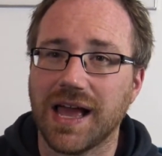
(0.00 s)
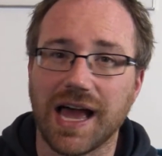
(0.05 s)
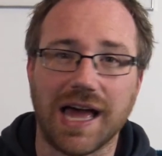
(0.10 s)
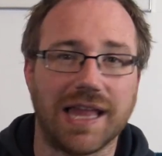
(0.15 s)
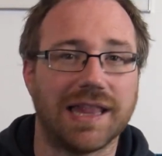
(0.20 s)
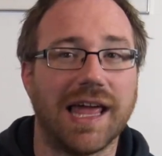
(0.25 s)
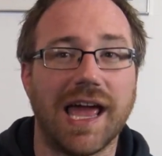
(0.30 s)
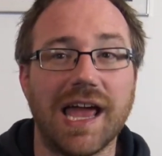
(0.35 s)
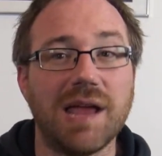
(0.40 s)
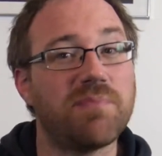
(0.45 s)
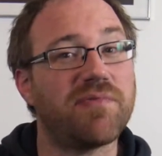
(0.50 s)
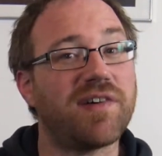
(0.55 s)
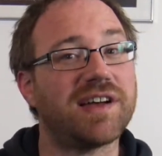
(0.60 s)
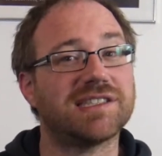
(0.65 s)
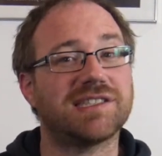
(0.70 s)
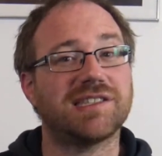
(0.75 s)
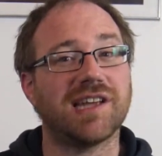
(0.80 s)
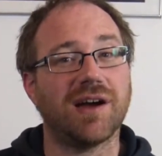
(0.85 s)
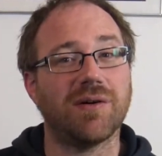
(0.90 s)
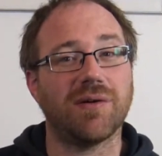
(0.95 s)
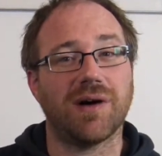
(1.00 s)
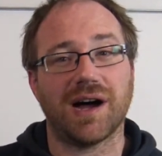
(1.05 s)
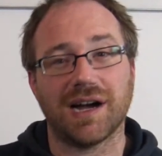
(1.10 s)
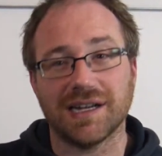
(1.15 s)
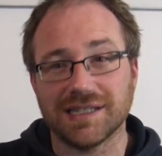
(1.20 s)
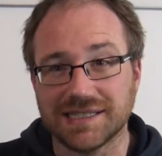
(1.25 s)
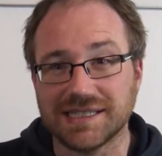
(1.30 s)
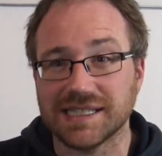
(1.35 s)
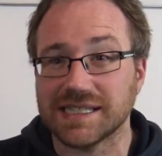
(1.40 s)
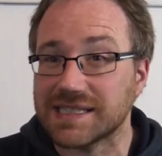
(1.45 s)
And hey presto, I
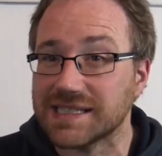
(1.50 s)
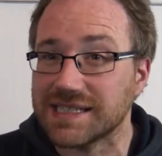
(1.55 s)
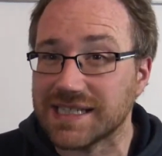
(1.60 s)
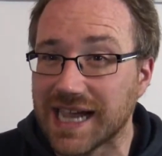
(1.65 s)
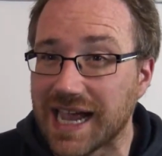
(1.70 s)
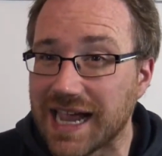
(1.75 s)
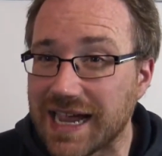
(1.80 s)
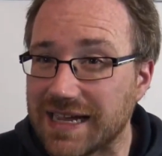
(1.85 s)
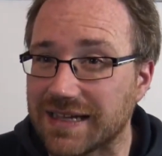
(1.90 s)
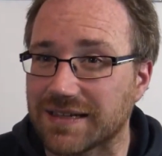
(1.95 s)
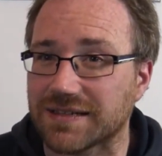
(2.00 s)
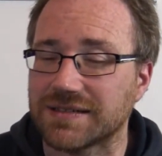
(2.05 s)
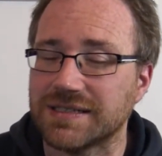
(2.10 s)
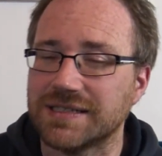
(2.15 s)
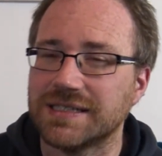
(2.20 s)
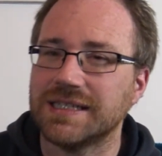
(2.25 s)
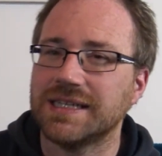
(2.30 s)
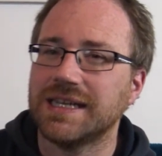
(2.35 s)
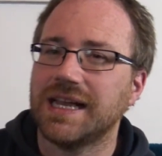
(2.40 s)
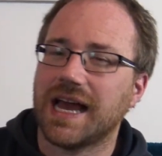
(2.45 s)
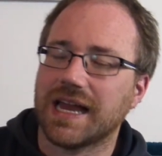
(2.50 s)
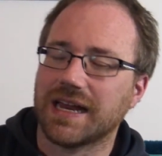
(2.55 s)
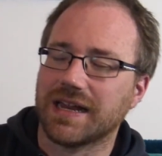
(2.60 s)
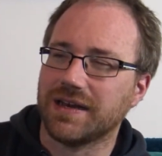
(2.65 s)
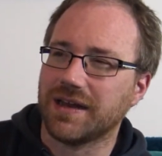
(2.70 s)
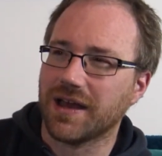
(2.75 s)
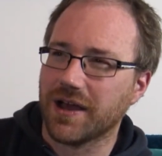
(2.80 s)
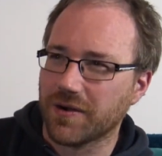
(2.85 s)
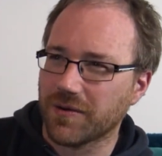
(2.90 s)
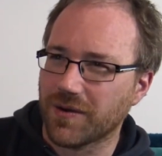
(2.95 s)
didn't get ill. And I
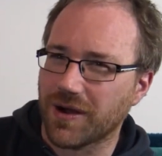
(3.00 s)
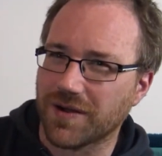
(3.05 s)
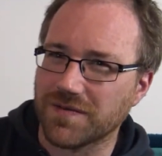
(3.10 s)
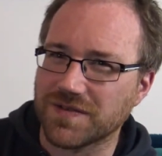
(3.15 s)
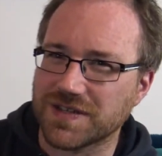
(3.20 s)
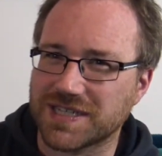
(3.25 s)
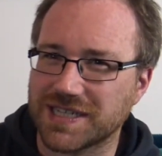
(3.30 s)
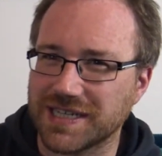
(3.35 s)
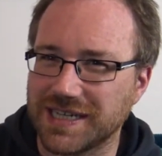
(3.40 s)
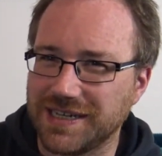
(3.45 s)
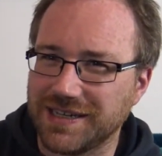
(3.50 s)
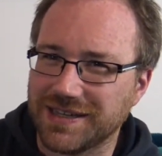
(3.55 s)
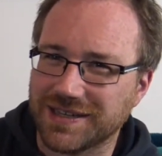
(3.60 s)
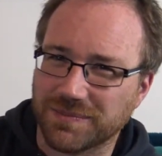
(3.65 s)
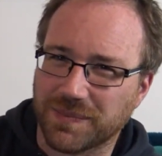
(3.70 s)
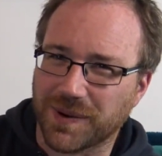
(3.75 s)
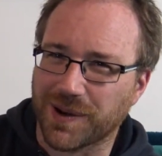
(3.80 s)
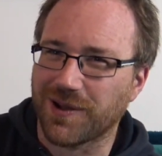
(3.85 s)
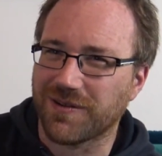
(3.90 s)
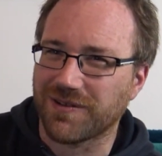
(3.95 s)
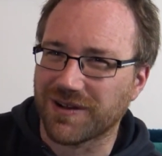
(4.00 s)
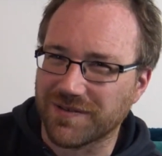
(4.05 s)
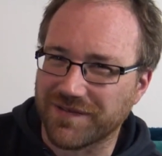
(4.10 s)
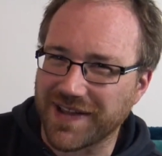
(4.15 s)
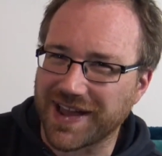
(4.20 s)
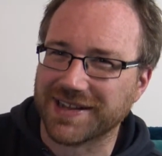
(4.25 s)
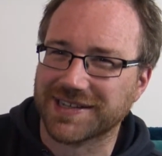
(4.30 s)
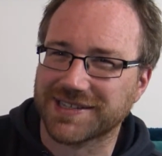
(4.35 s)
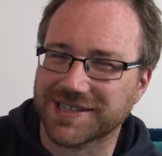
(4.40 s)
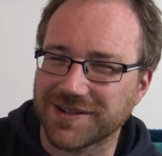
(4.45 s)
know obviously the plural of
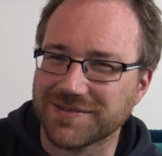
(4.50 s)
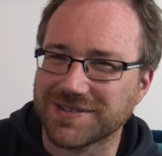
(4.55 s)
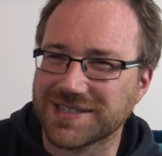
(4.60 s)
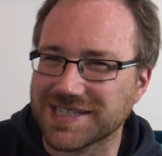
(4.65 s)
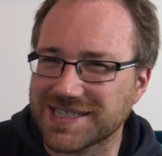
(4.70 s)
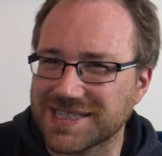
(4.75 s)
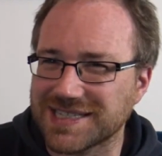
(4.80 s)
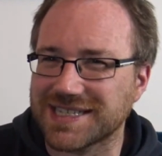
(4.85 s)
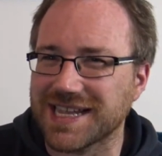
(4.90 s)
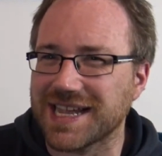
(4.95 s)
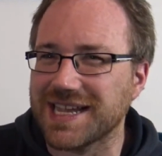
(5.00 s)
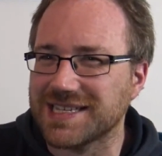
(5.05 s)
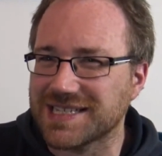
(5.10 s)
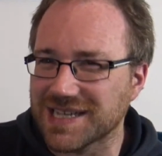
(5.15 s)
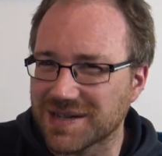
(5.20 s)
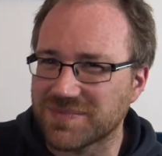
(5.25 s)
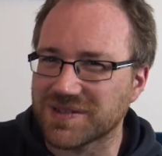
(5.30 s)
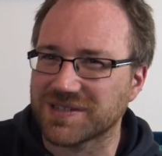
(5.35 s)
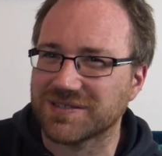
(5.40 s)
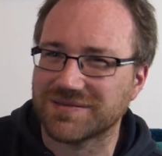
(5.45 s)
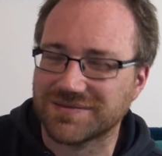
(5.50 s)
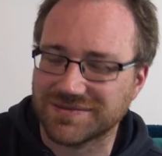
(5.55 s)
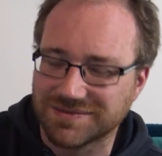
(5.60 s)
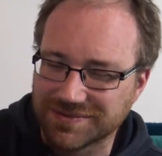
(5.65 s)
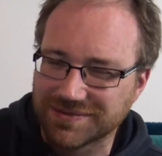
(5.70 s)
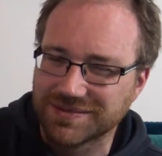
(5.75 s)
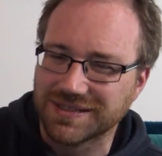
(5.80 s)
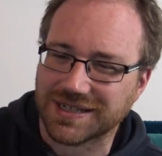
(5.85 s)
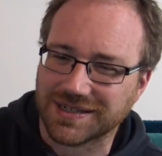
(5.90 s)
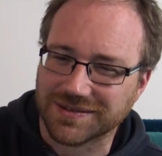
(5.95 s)
anecdote isn't data, but
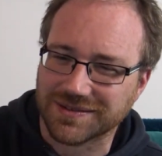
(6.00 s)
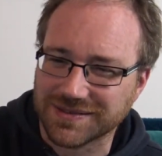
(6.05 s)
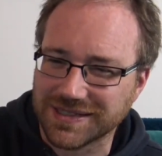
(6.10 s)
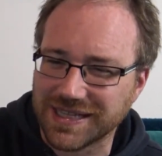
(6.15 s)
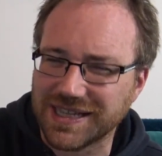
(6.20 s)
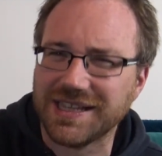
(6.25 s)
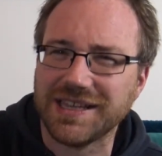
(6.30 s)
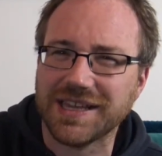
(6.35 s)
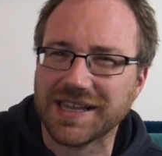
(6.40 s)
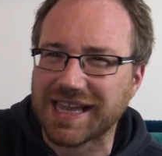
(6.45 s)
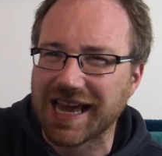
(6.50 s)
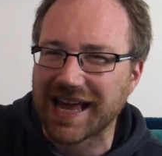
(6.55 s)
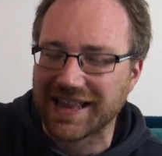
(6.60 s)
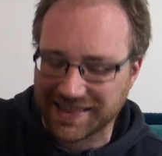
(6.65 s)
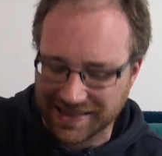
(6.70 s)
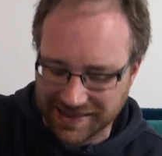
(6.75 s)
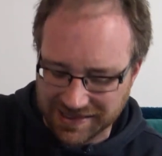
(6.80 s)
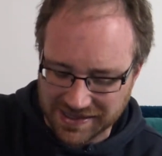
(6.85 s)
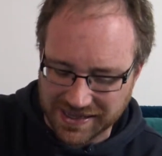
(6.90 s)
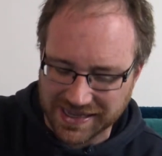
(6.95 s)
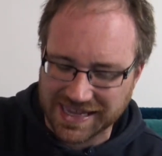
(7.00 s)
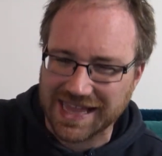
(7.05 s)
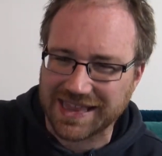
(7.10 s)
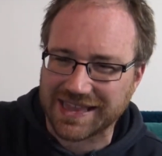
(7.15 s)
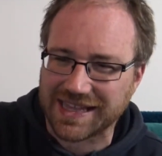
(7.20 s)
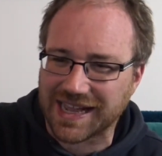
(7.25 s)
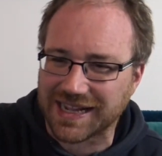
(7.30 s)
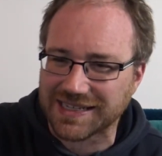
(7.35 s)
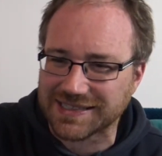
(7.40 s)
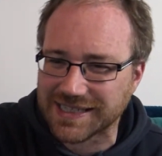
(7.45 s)
you get
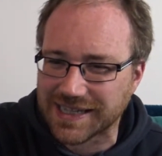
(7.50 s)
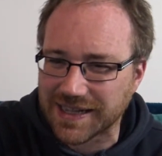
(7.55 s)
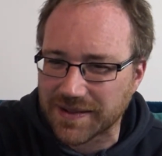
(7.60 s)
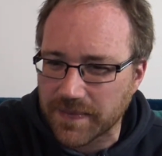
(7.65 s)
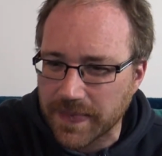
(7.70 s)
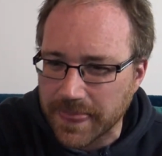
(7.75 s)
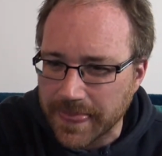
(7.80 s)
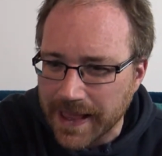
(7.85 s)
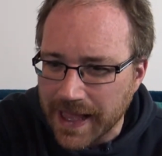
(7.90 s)
the idea.